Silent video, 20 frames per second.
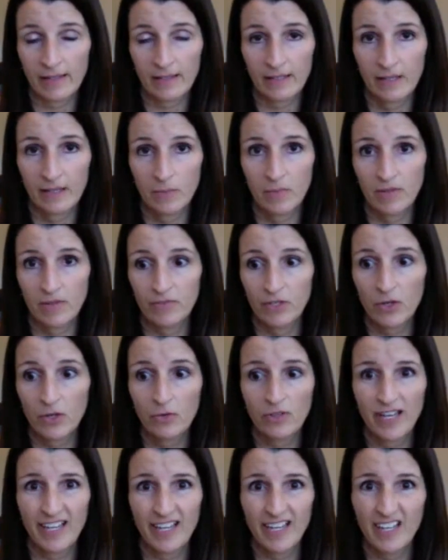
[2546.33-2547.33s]
But if you don't
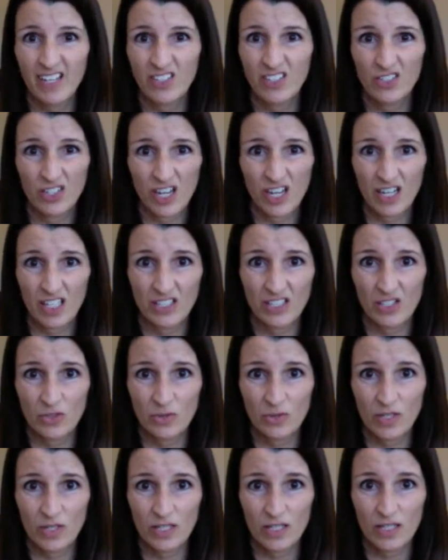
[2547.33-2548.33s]
like it and you're not into
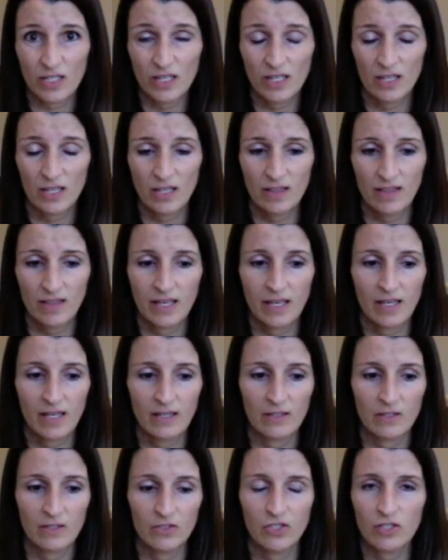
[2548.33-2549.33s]
it,
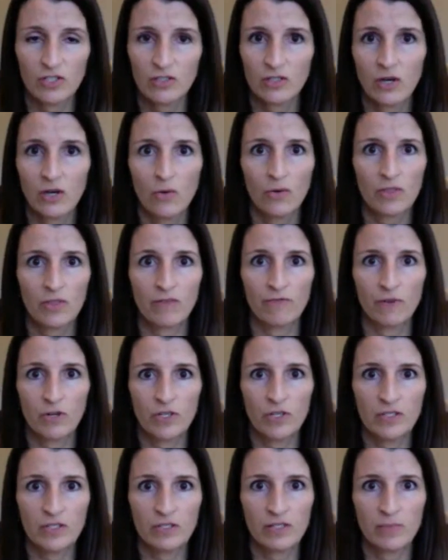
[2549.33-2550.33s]
then just go with a
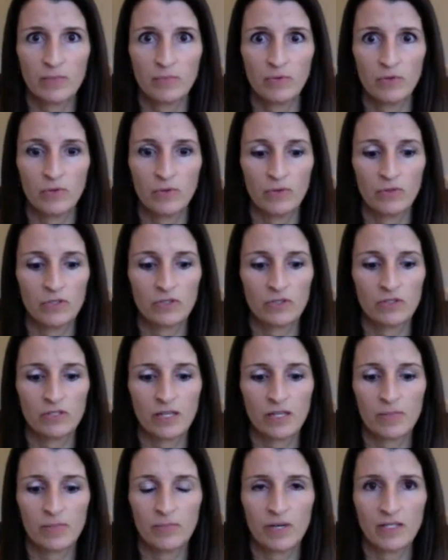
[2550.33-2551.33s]
very simple, just
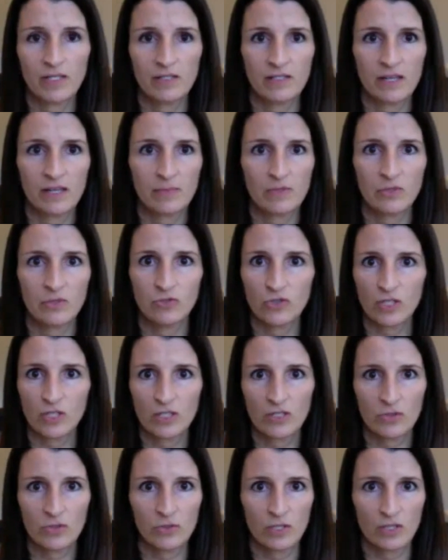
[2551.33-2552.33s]
step by step. Don't try to
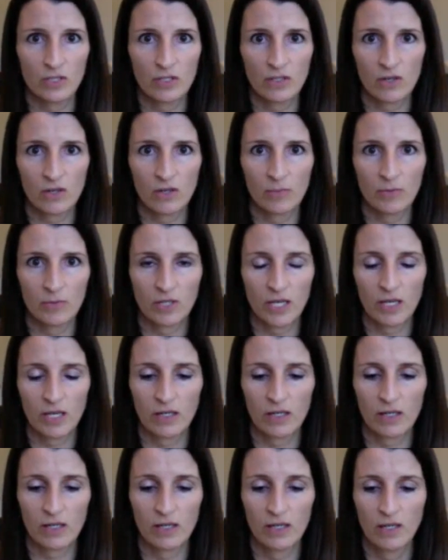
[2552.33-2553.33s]
do anything
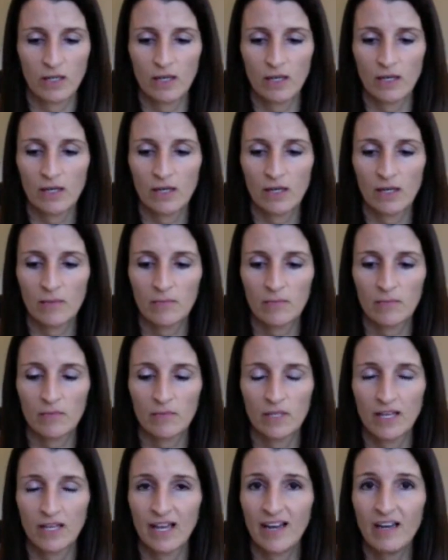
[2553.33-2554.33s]
complicated. And
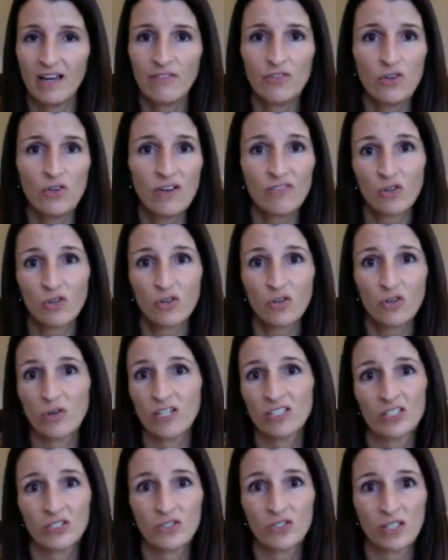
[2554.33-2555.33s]
if you have a
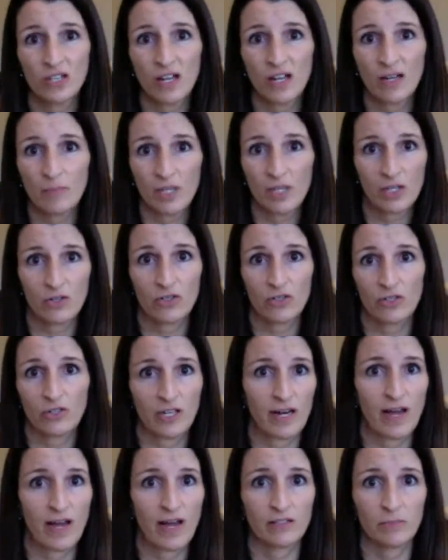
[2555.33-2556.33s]
question, I'm here, you
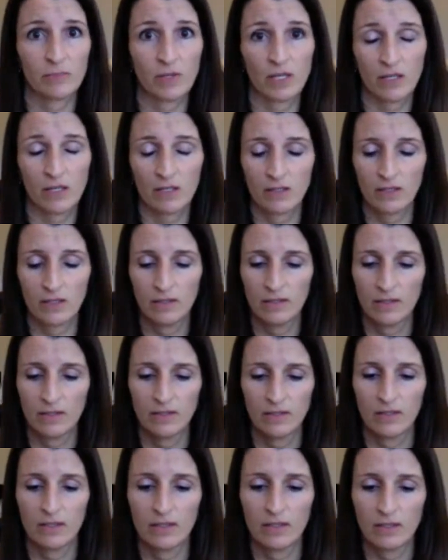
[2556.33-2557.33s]
can ask me.
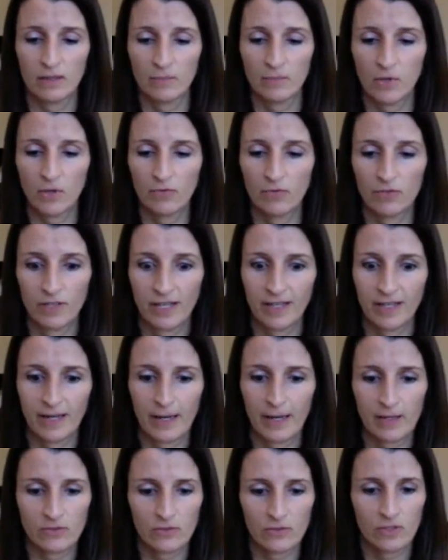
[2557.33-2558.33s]
Hopefully I can
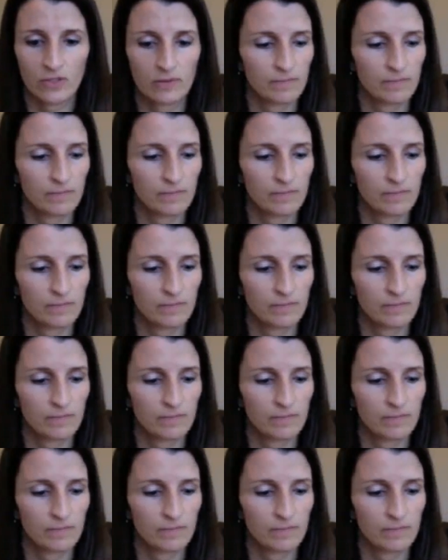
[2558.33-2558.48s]
answer it.